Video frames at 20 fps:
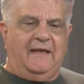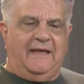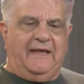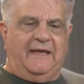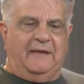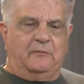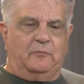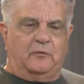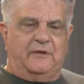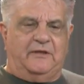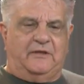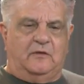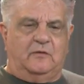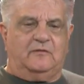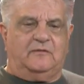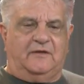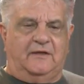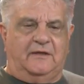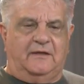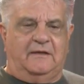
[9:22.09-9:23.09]
And what you
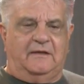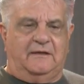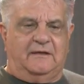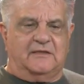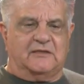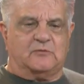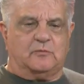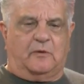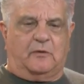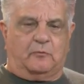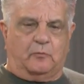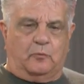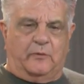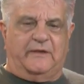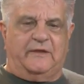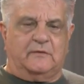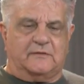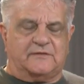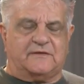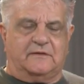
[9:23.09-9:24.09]
did is what
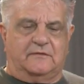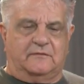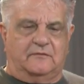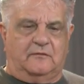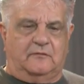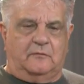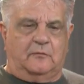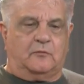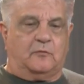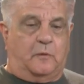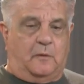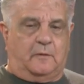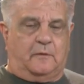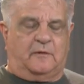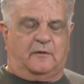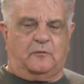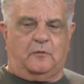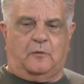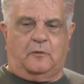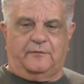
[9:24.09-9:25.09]
we used to do, quote
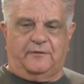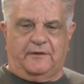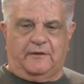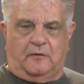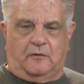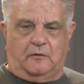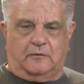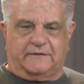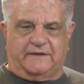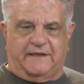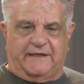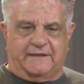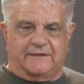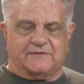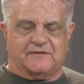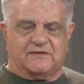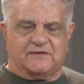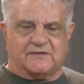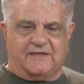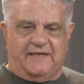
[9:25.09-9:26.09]
unquote, in the old
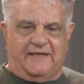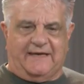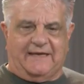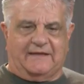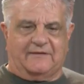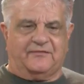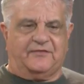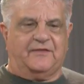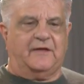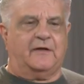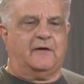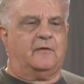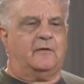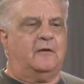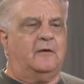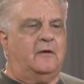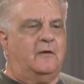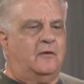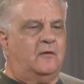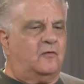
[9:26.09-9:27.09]
days, is get out there,
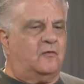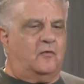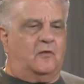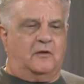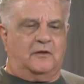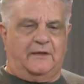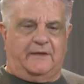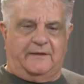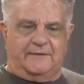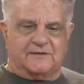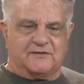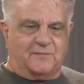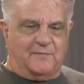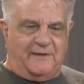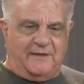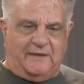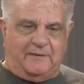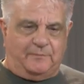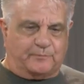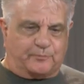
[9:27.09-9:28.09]
call on as
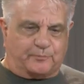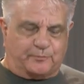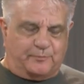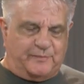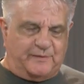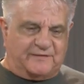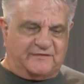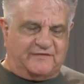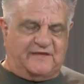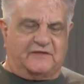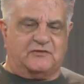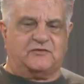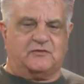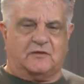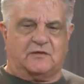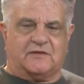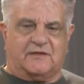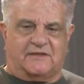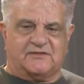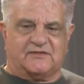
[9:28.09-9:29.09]
many
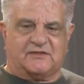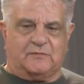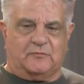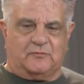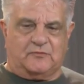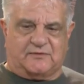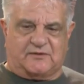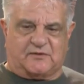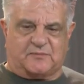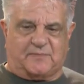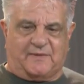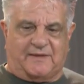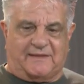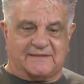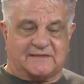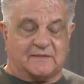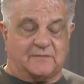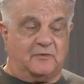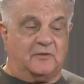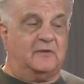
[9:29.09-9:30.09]
potential customers as
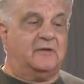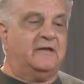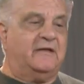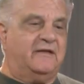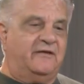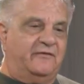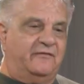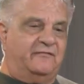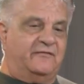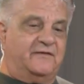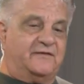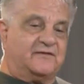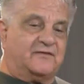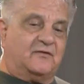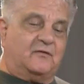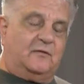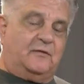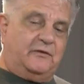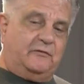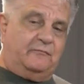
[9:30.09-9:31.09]
possible,
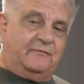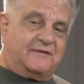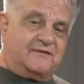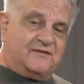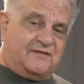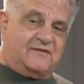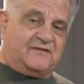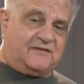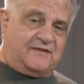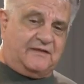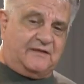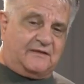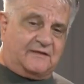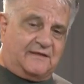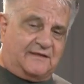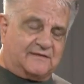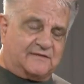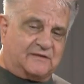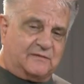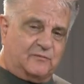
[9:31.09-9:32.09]
visit all your existing
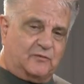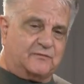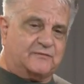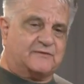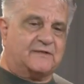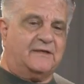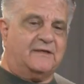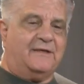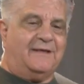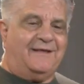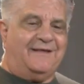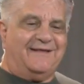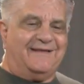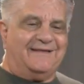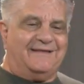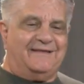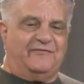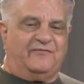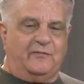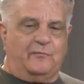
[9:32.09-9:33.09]
customers,
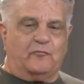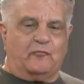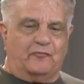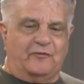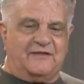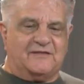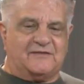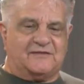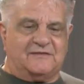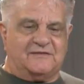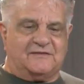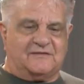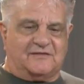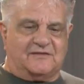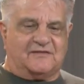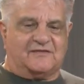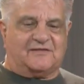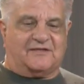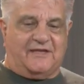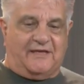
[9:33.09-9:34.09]
give them reasons
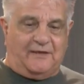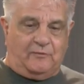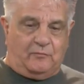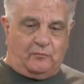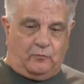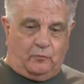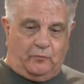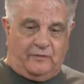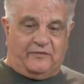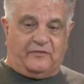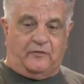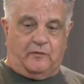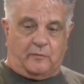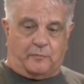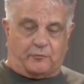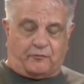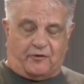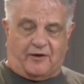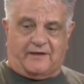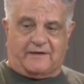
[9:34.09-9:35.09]
to stay with your
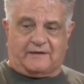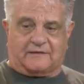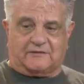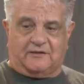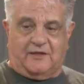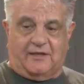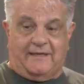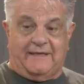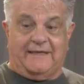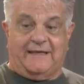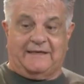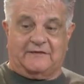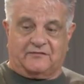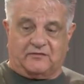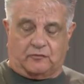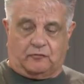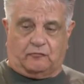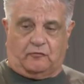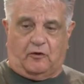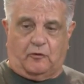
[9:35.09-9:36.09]
product line and
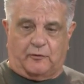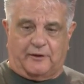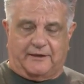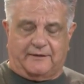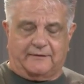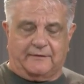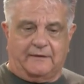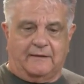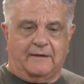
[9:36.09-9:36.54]
to grow it.